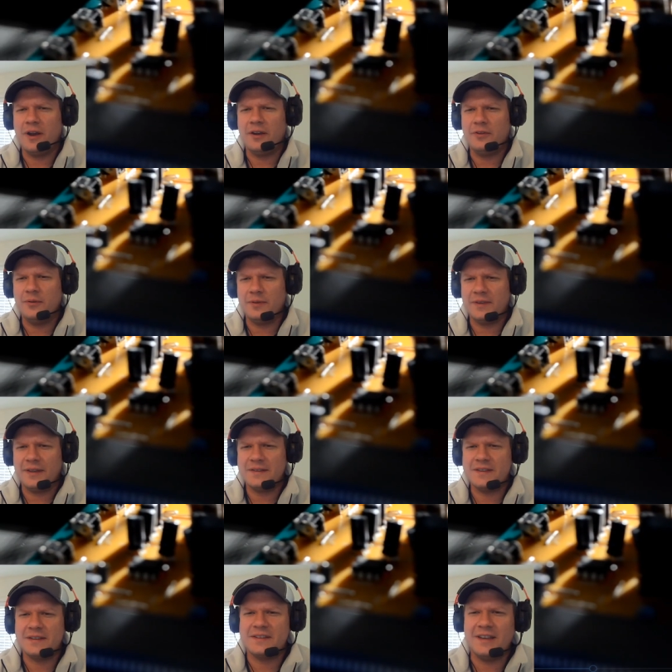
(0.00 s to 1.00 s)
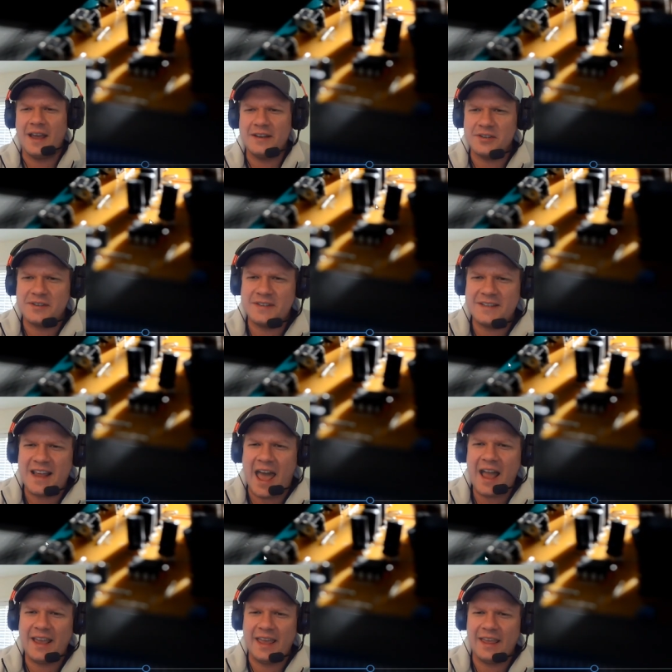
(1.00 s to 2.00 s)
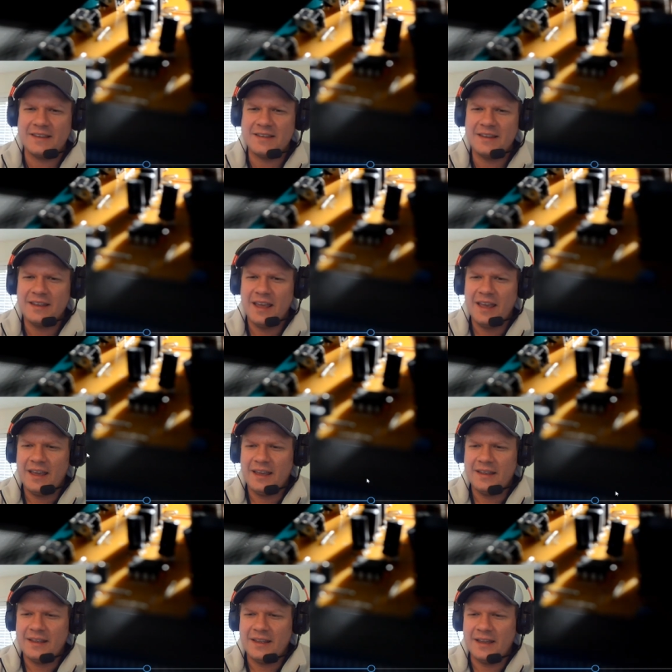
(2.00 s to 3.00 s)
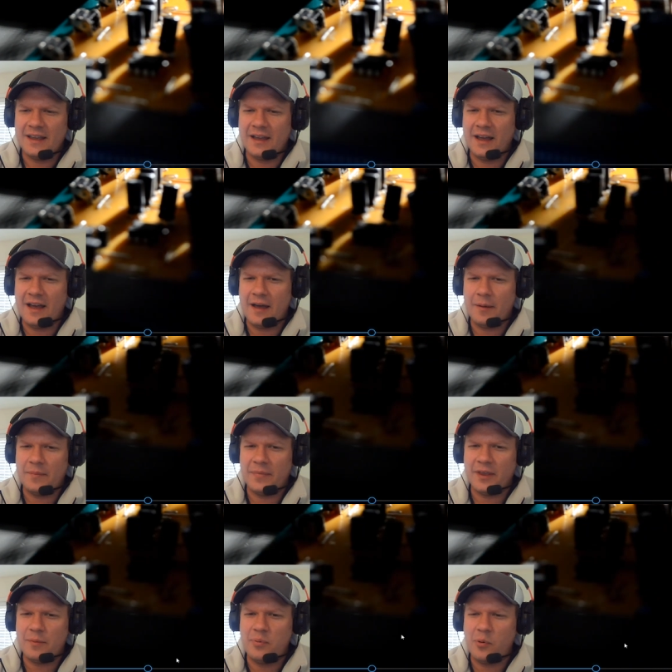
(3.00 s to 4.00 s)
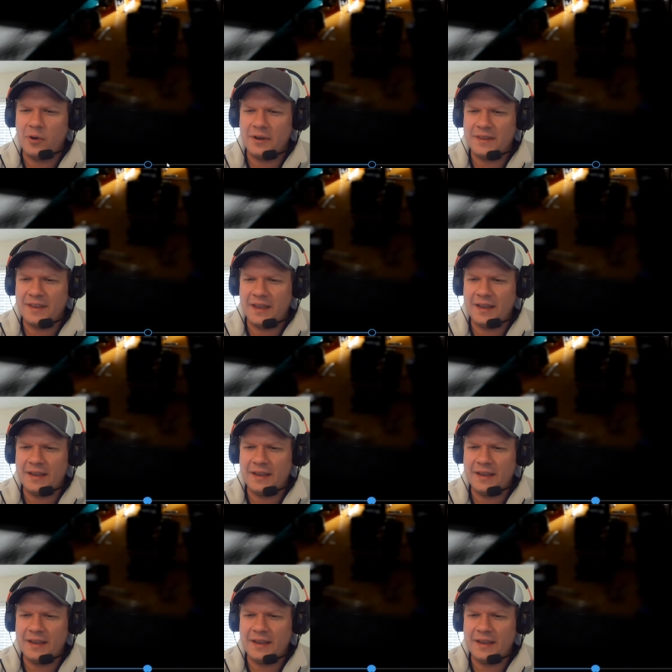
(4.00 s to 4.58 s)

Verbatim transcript: I do with this. You see, I just stack it up. The important thing,